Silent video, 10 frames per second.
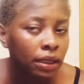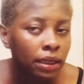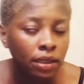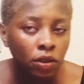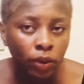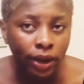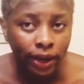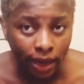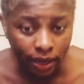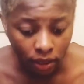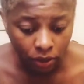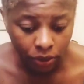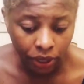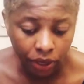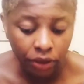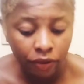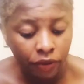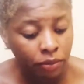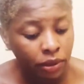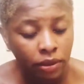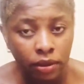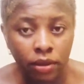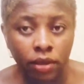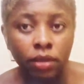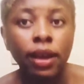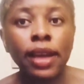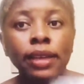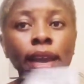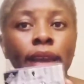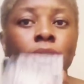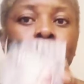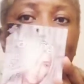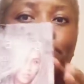this is what I got, okay, from this hair dye.